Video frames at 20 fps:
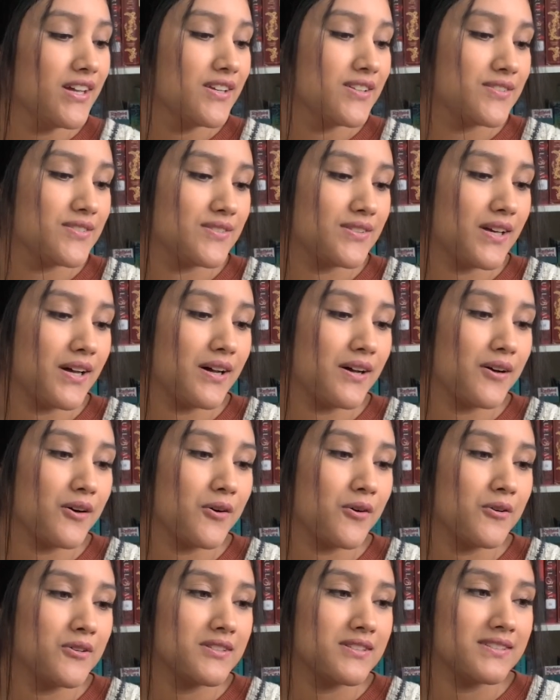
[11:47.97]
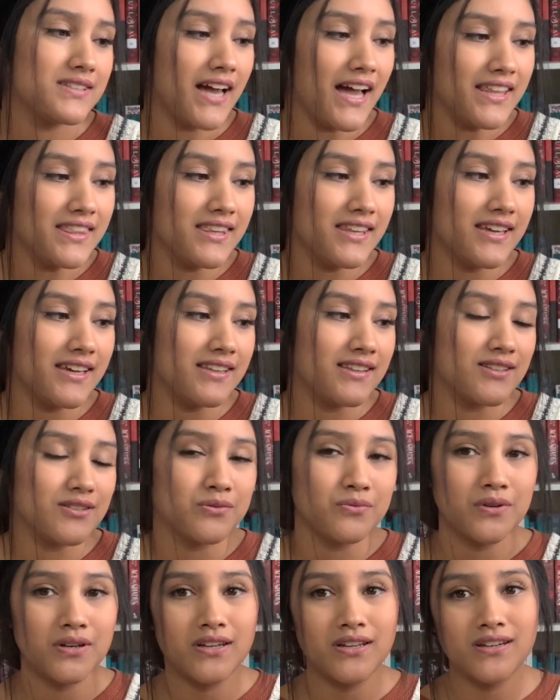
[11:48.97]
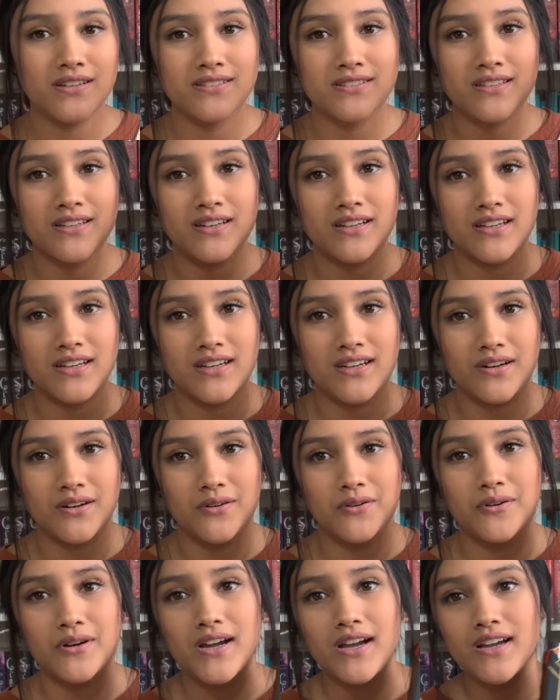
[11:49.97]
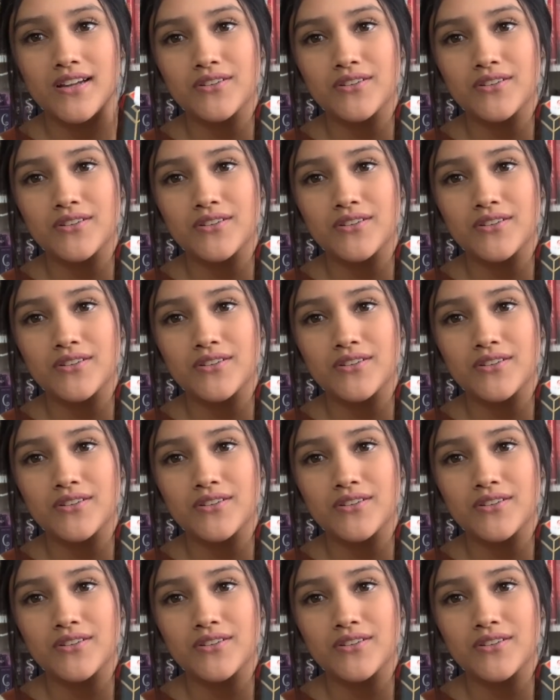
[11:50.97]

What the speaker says: So sadly, this one is gonna go